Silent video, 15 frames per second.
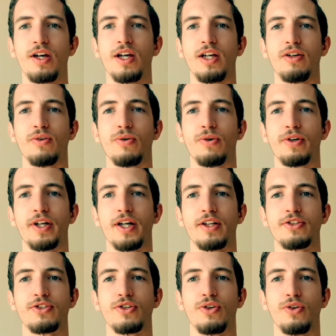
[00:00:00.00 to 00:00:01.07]
in
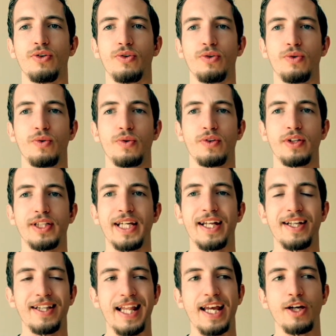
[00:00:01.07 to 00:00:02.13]
order to get
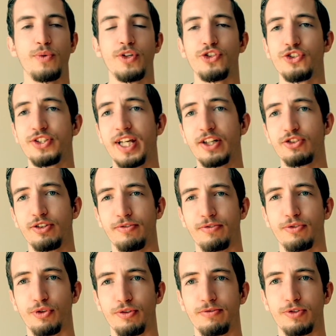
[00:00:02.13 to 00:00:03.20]
a language that's actually
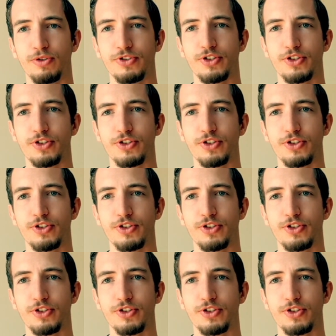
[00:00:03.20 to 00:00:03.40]
fruitful.